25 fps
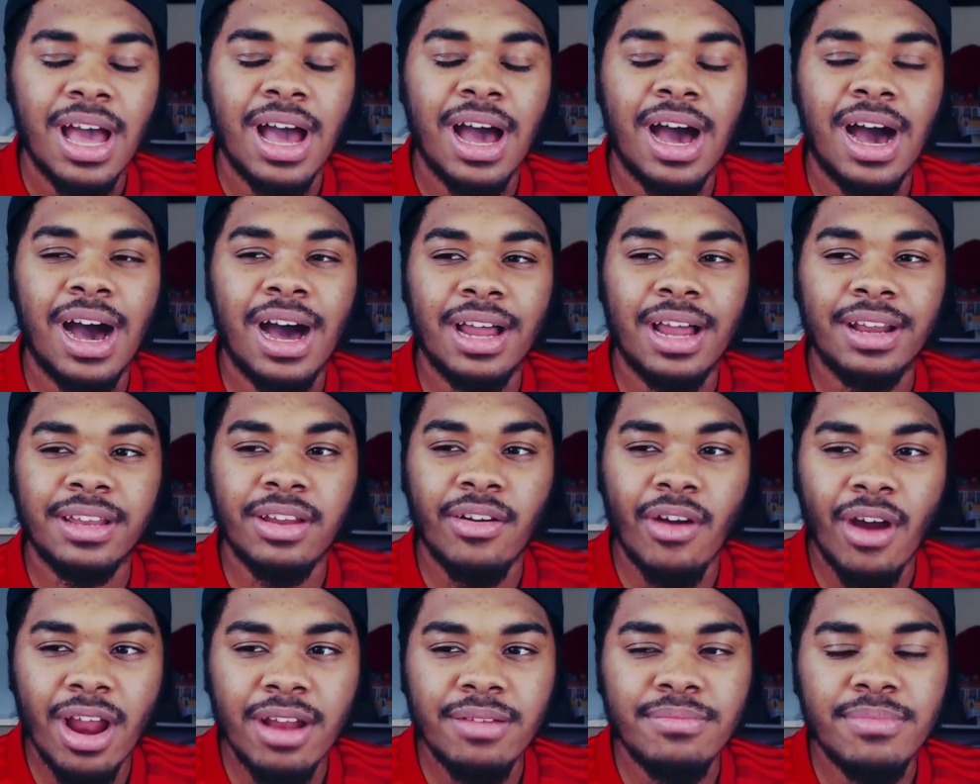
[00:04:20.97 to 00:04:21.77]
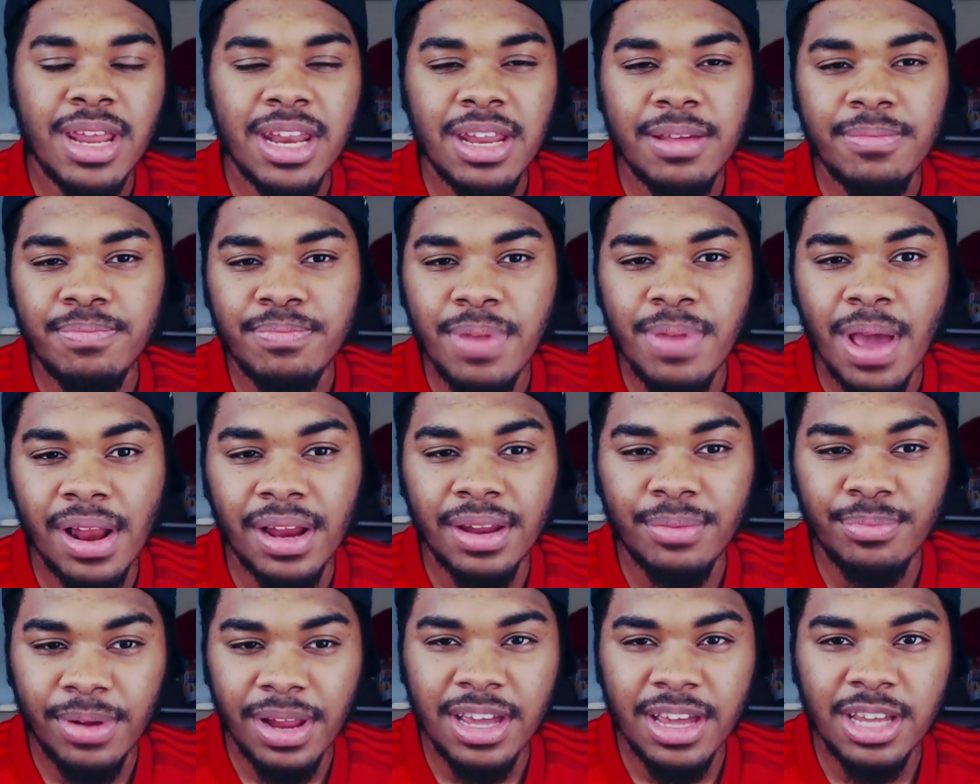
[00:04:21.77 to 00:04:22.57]
And there aren't many
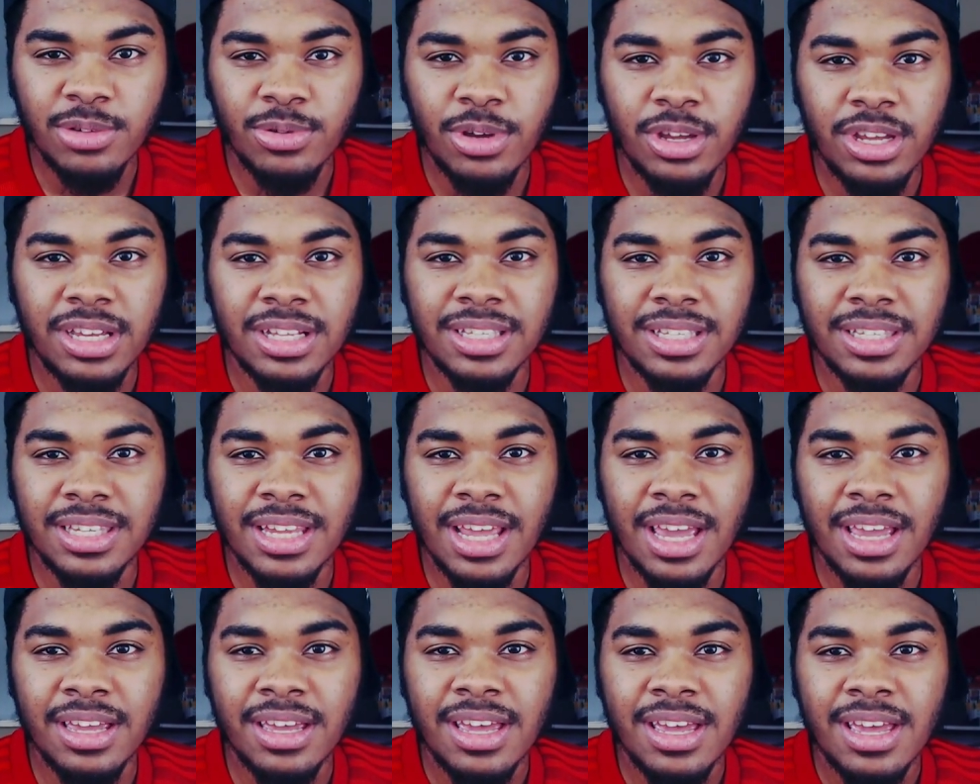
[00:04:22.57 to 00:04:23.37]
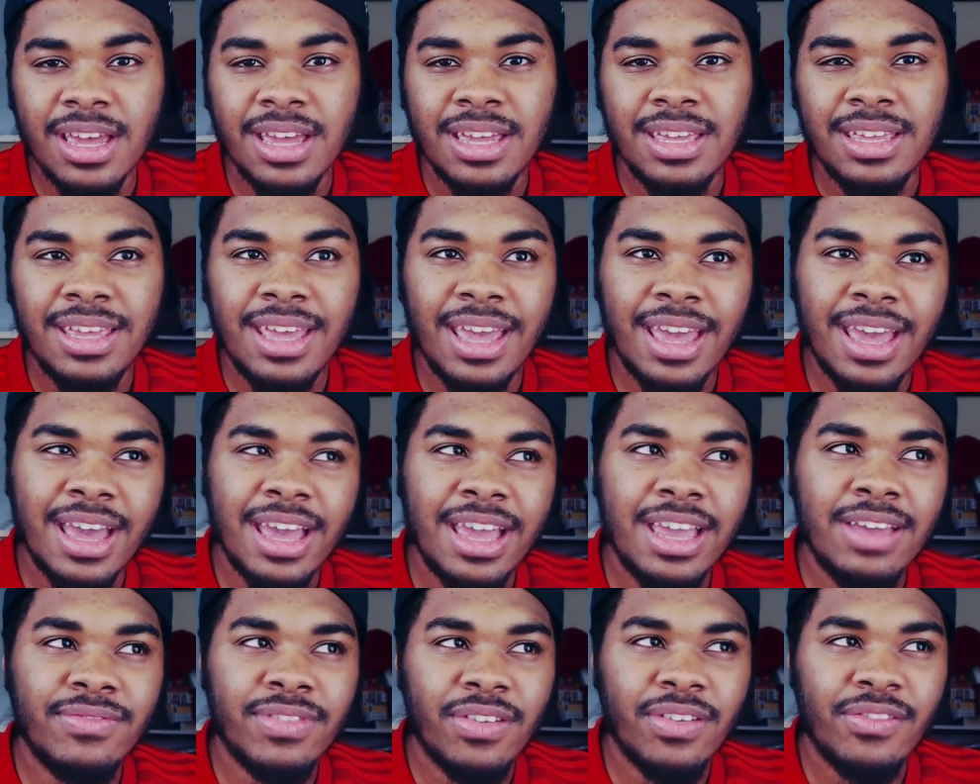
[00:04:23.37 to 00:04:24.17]
players where you can say, yeah,
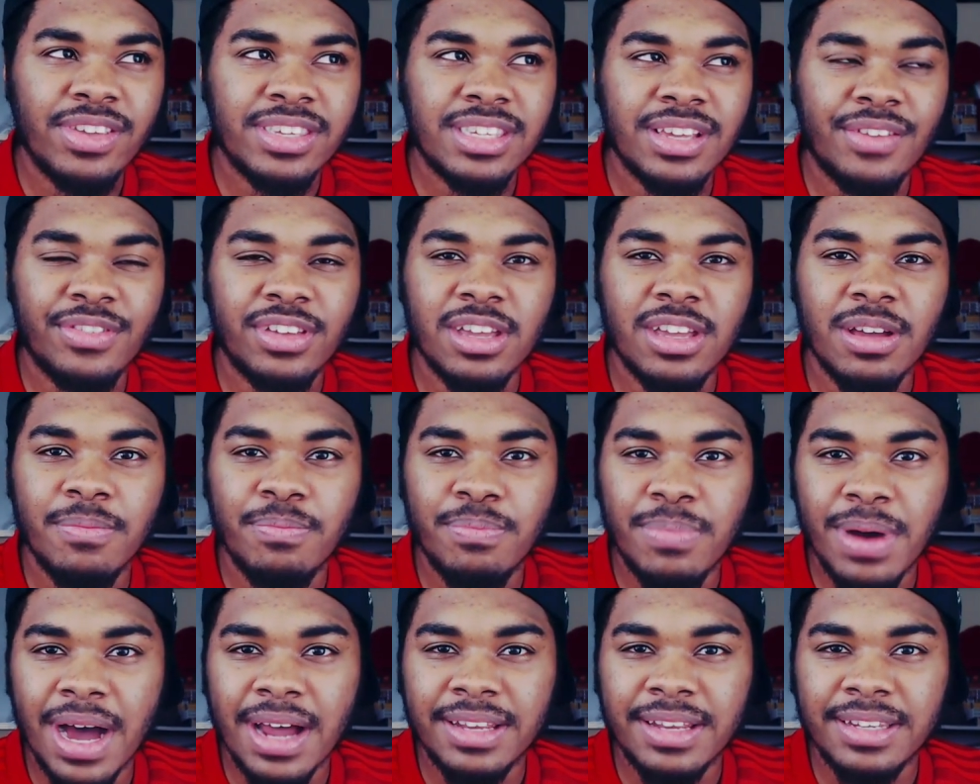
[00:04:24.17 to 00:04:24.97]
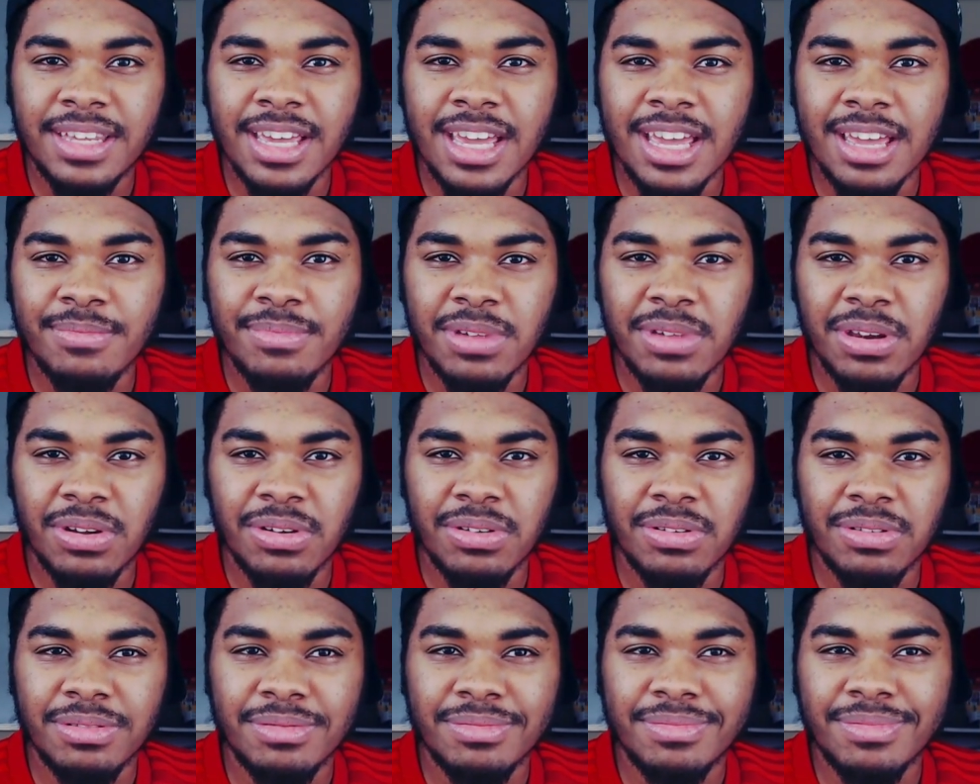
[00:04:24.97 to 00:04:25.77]
even if he's having a bad game, you
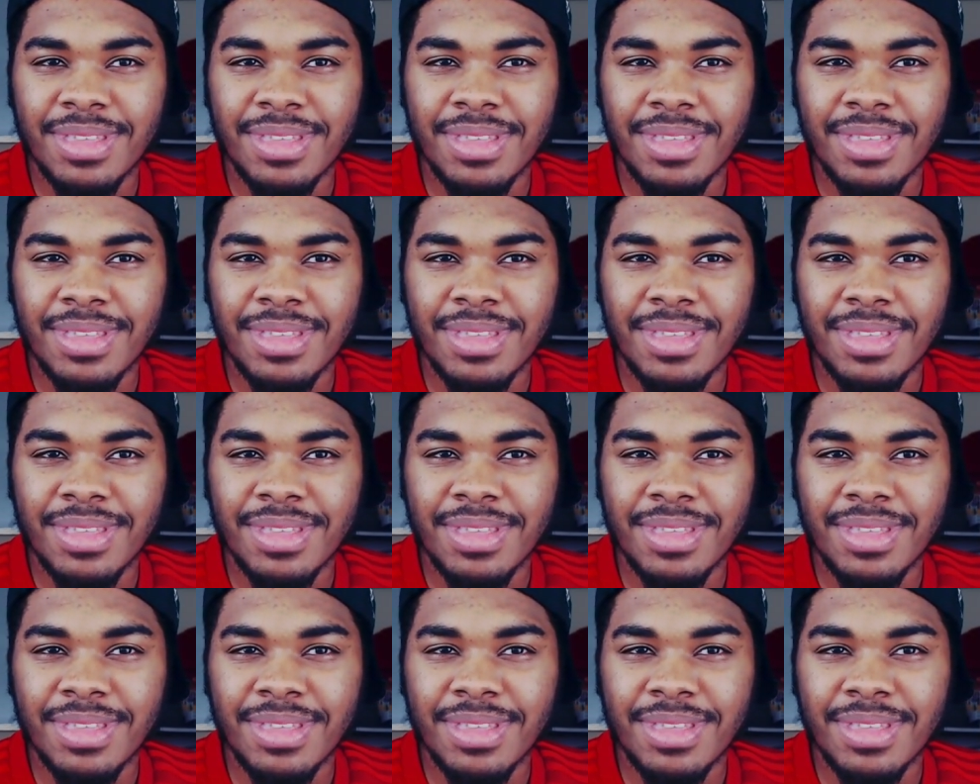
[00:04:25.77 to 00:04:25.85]
know,